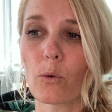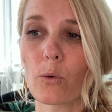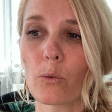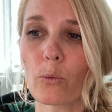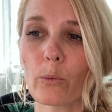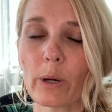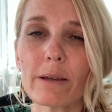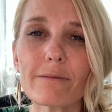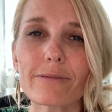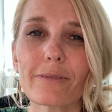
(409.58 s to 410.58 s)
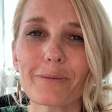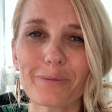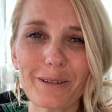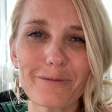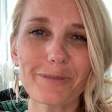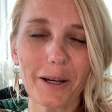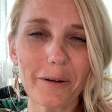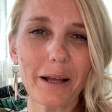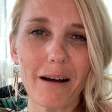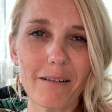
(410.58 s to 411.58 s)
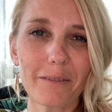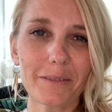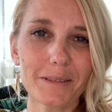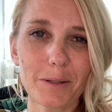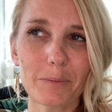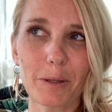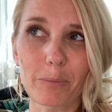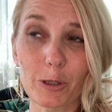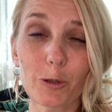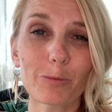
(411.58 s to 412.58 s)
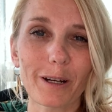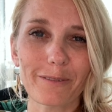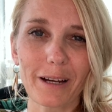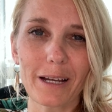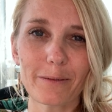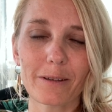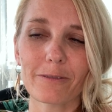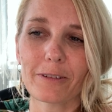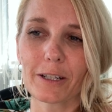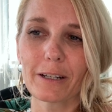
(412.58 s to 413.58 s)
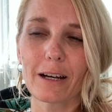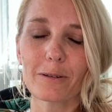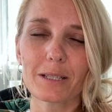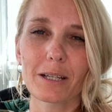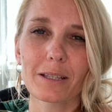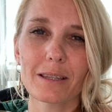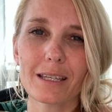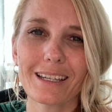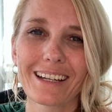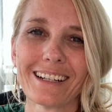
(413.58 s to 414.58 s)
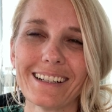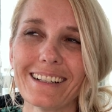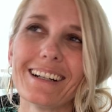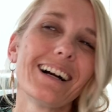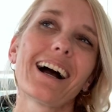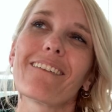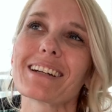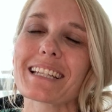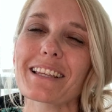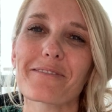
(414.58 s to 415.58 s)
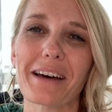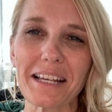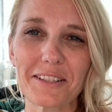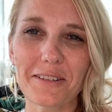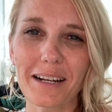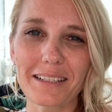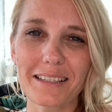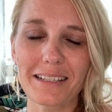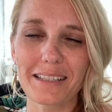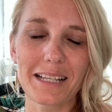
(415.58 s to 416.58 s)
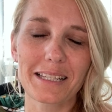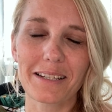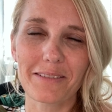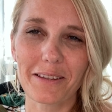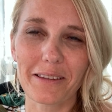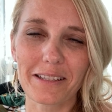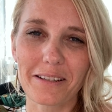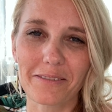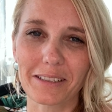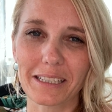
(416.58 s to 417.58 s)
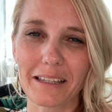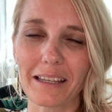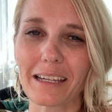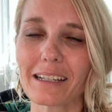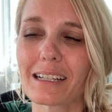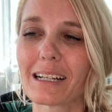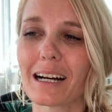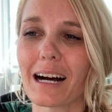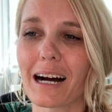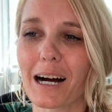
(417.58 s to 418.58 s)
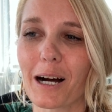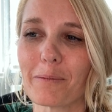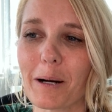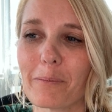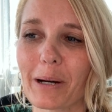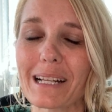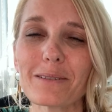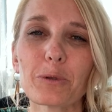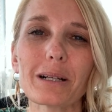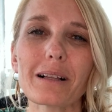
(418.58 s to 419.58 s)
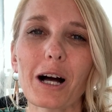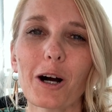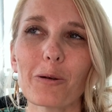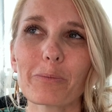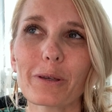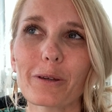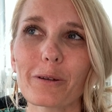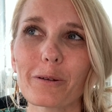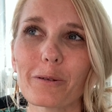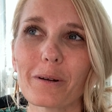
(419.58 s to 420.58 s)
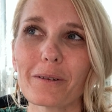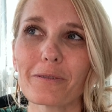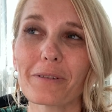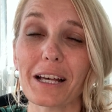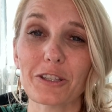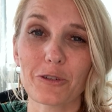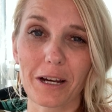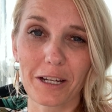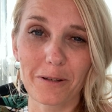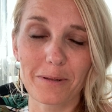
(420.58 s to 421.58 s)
we've figured out the blueprint, right? We've figured out the fast track to success, even though that's not really a thing. But it will help you fast track your